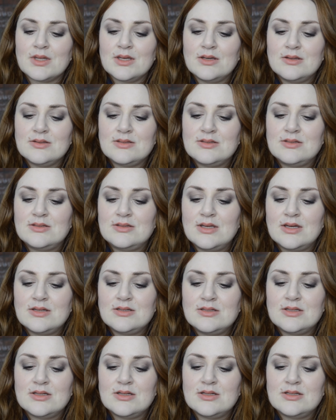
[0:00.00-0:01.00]

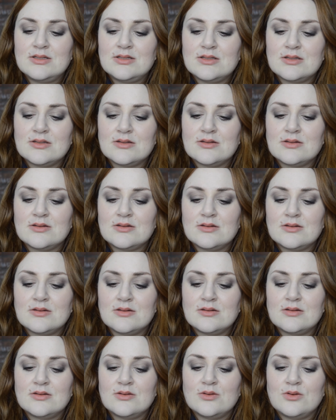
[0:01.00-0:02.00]
scented
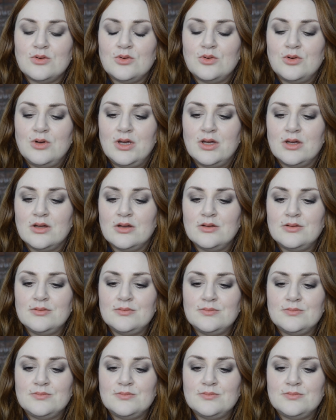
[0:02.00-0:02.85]
oil,